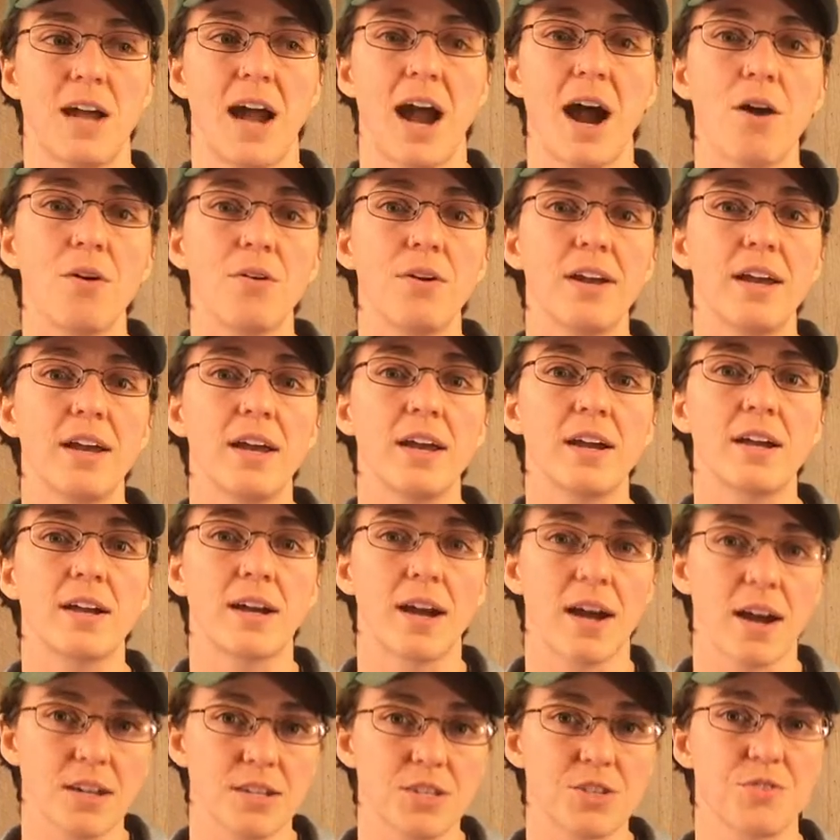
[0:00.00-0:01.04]
how
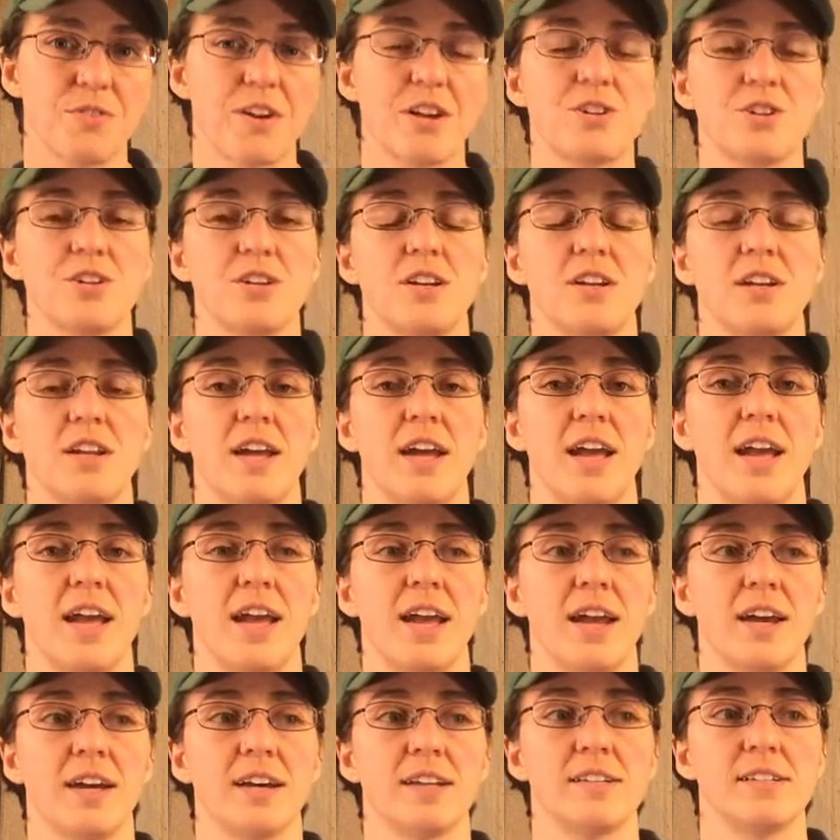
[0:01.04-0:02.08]
conservation
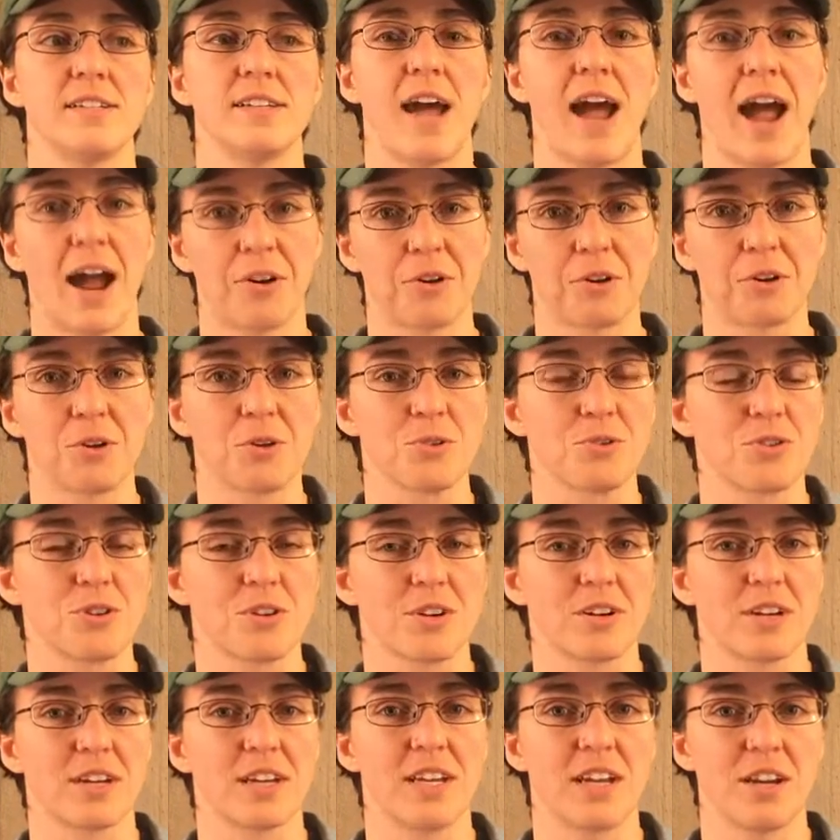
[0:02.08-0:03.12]
and
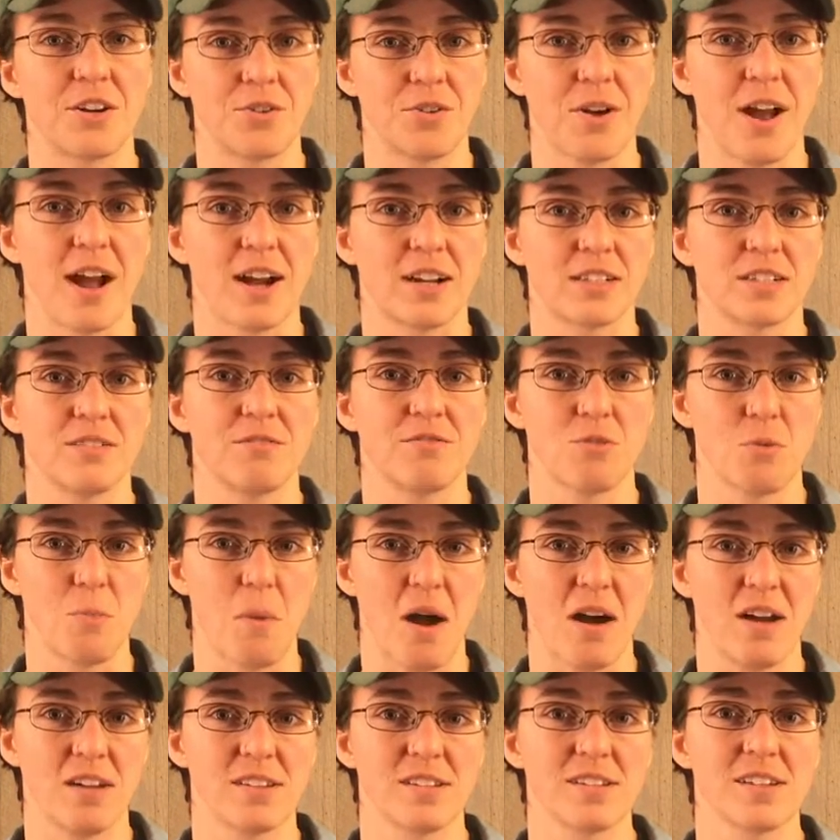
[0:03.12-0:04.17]
agriculture can interact in
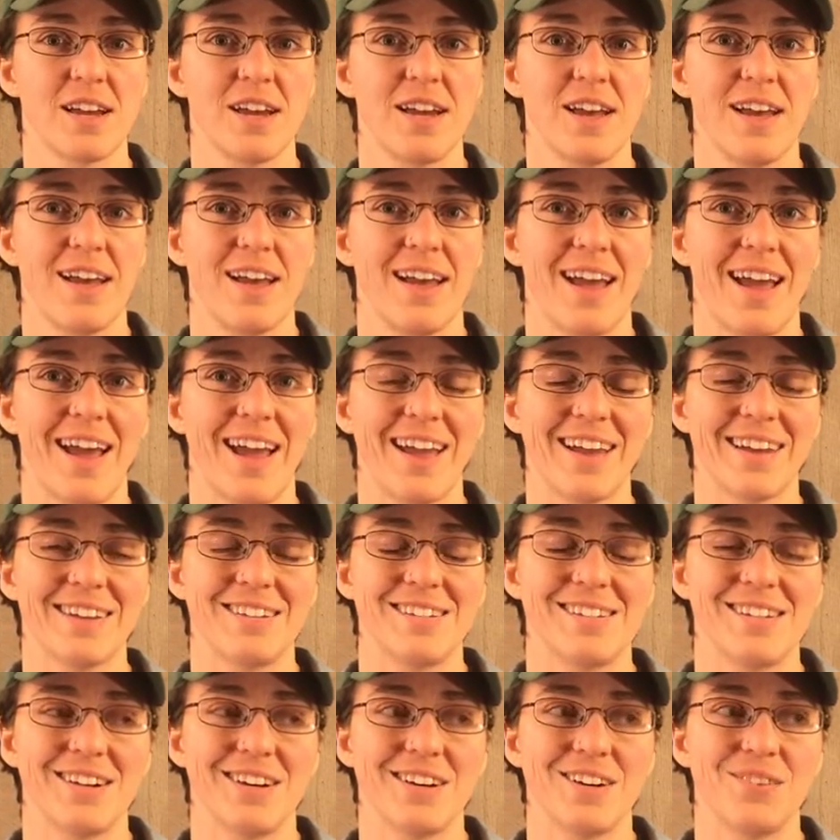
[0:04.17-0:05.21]
Vermont.
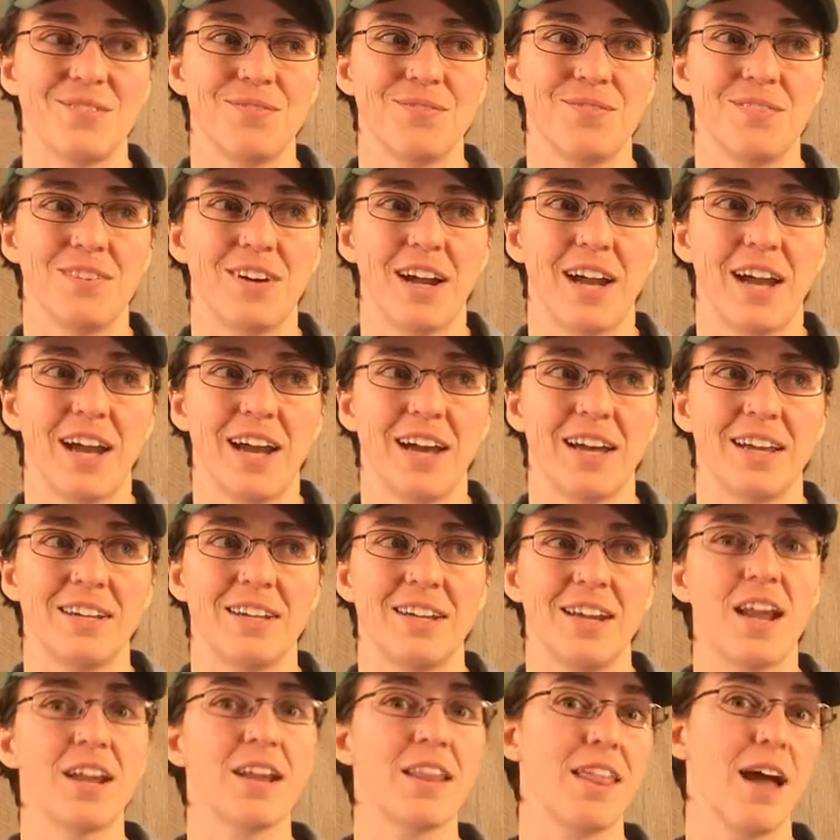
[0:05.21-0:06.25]
And
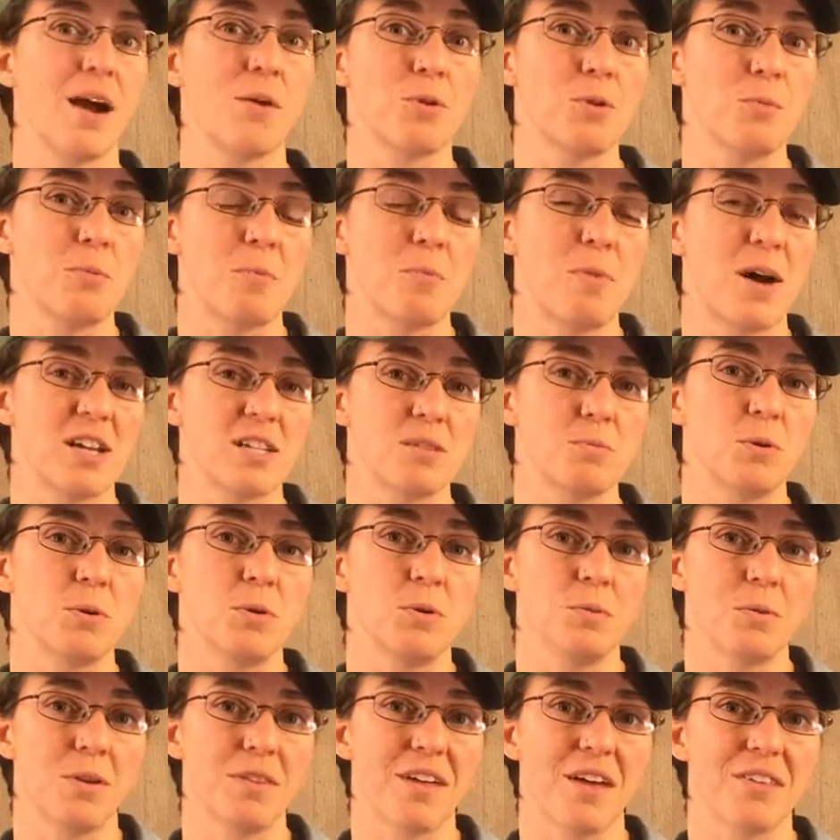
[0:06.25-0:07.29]
none of that would have been
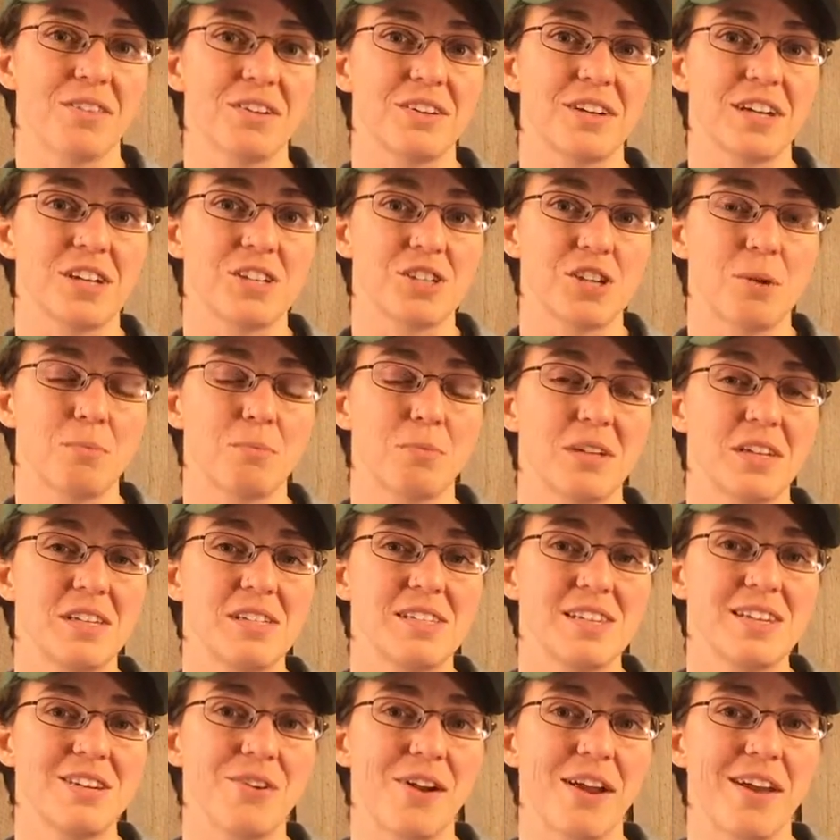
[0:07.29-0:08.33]
possible without the Lake Champlain
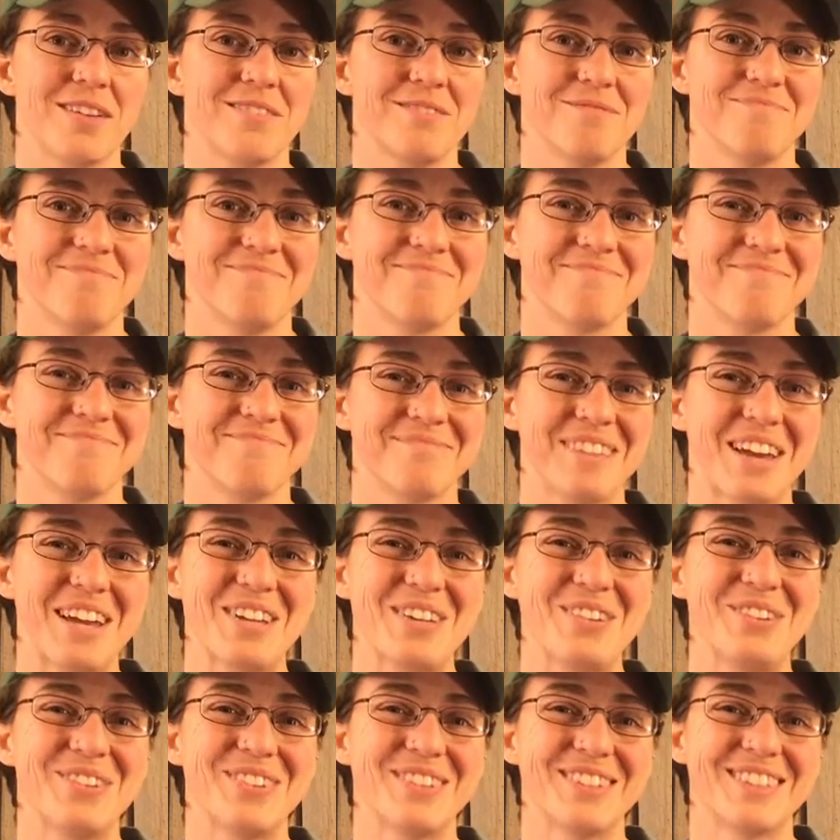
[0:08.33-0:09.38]
Sea Grant.
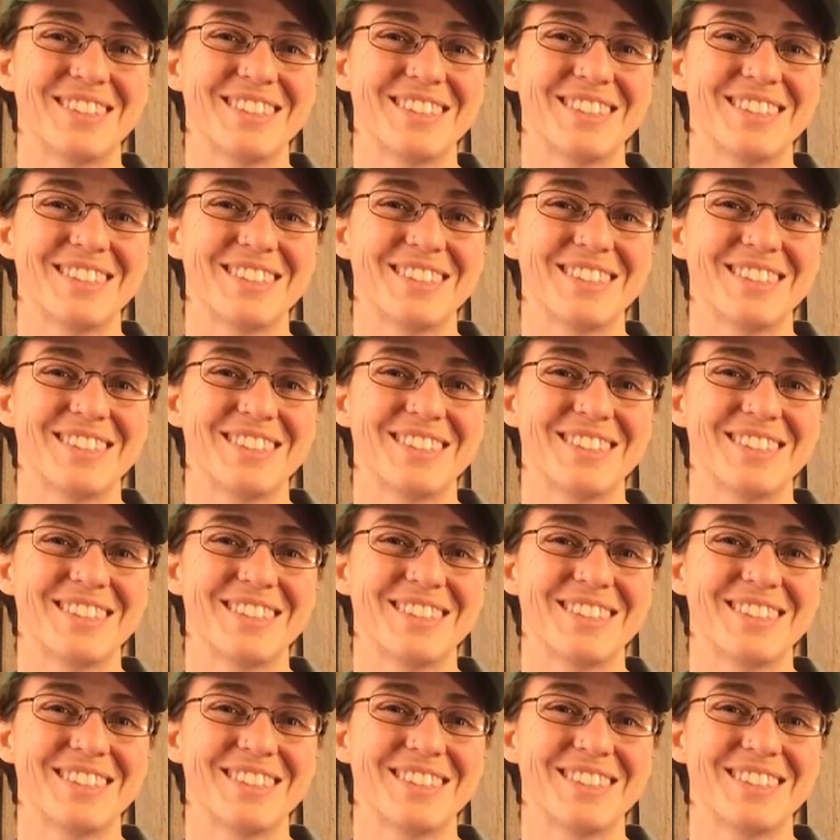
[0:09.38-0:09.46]
Thank you.